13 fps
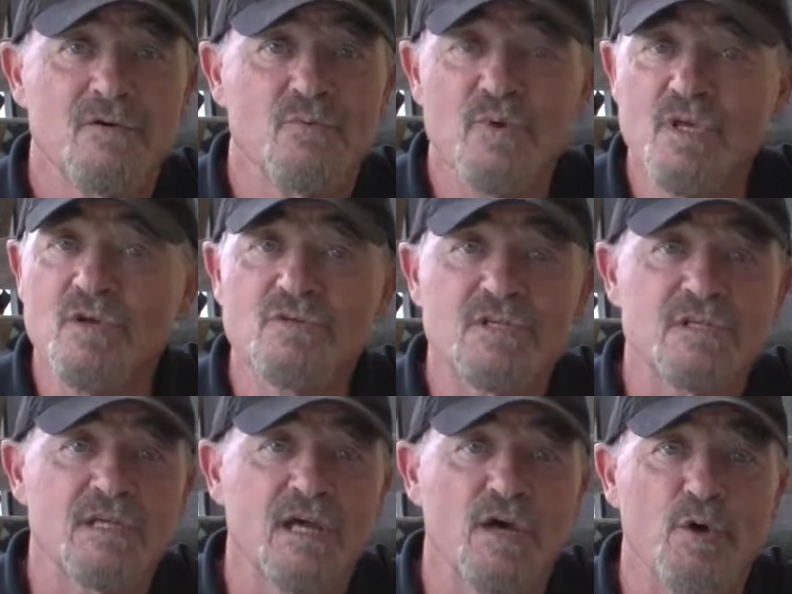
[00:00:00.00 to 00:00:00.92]
We use
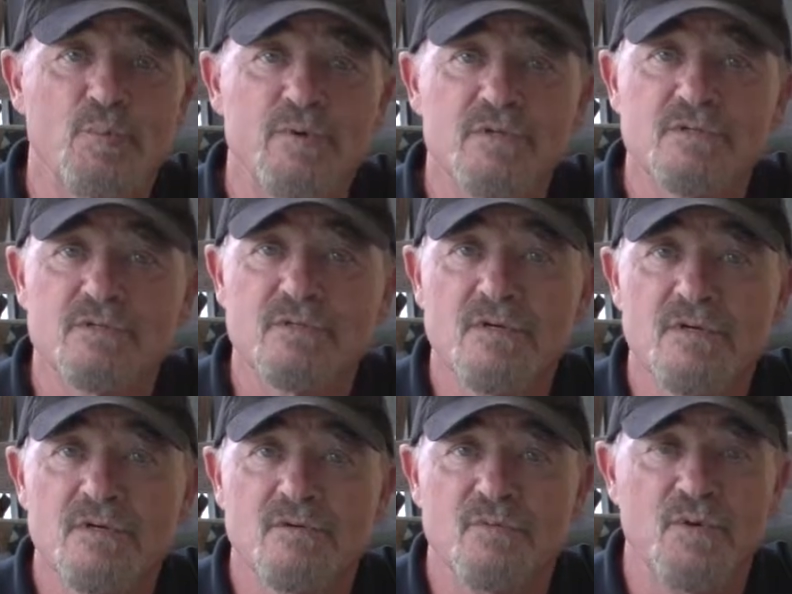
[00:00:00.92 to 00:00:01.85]
it to help us.
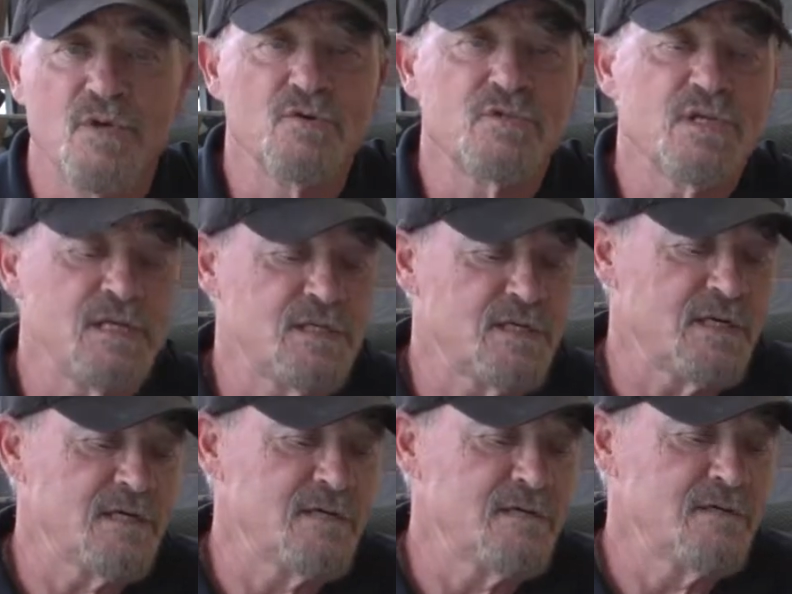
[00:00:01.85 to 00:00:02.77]
We use it
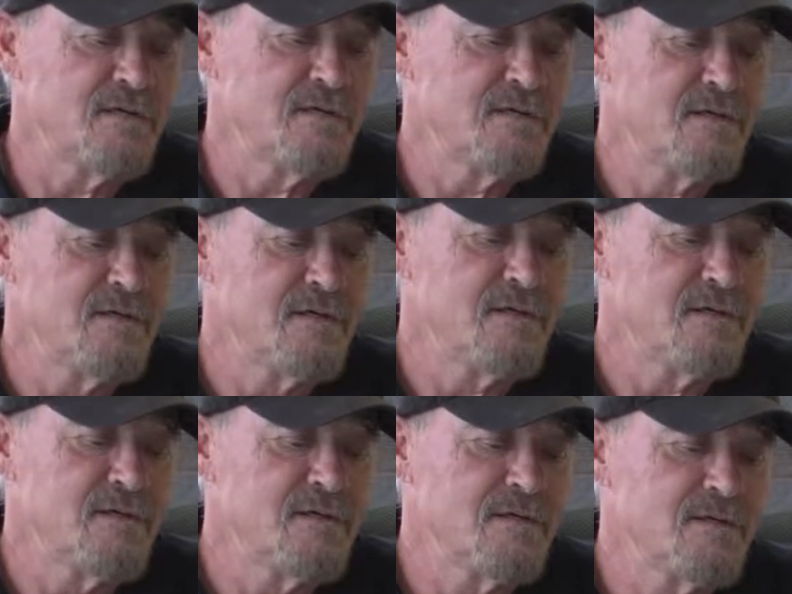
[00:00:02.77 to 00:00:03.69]
to
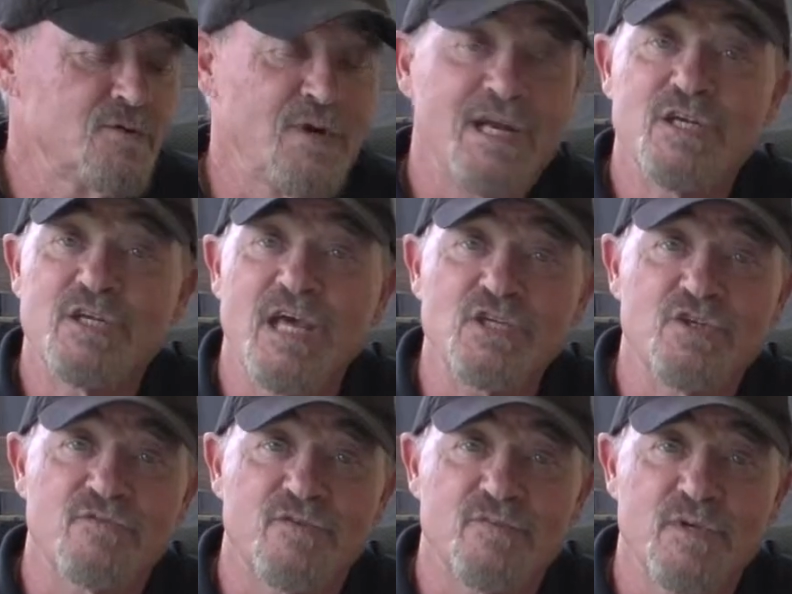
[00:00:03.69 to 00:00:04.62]
create
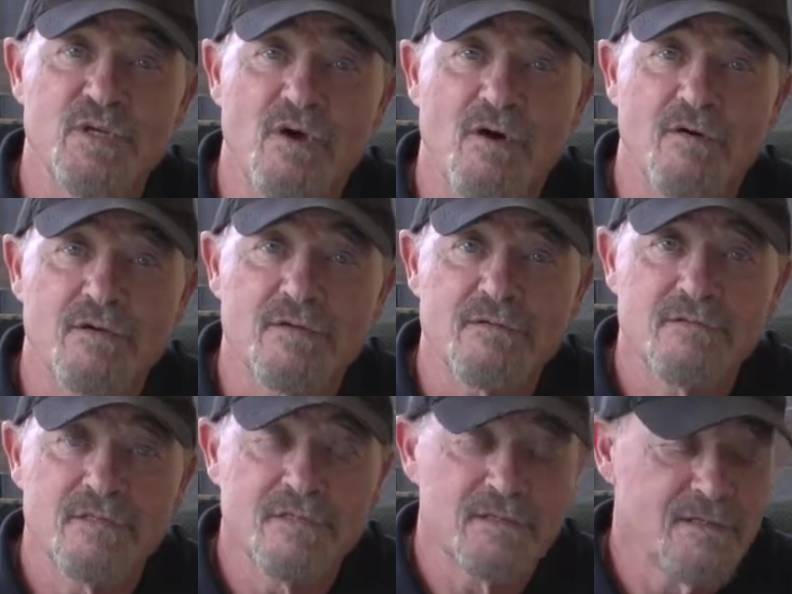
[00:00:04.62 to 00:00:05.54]
attention from the dog,
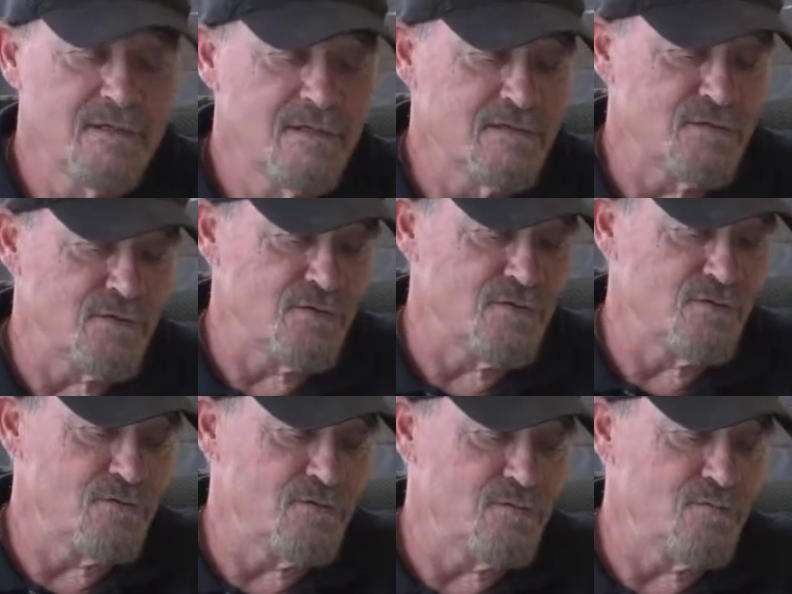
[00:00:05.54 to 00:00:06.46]

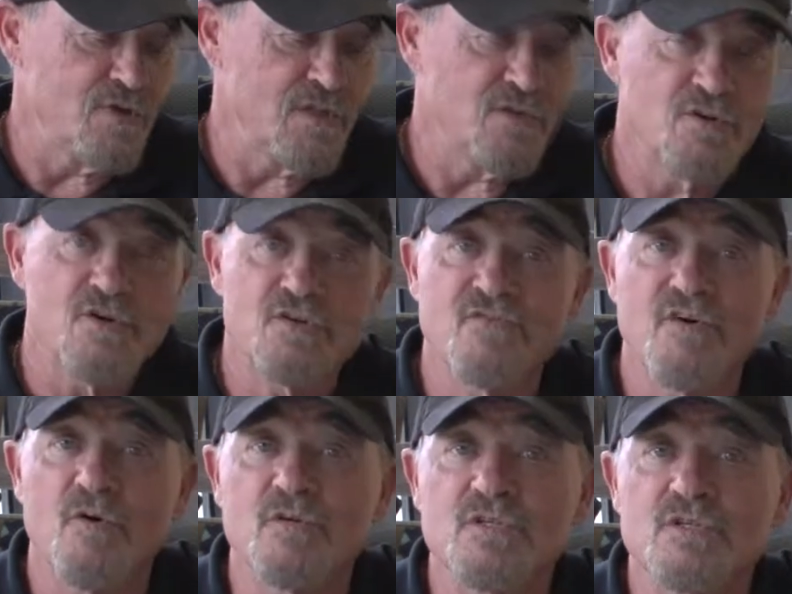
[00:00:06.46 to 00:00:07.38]
to bring the dog's
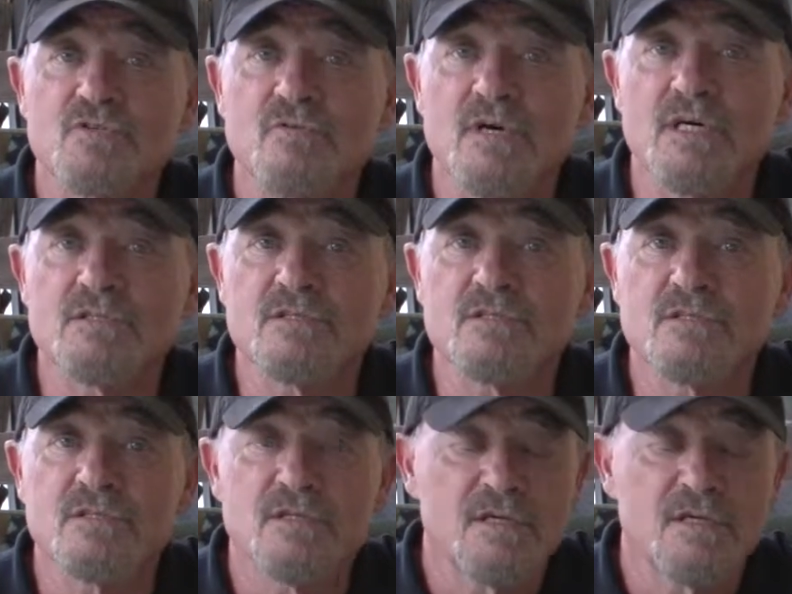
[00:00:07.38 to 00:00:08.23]
focus to us.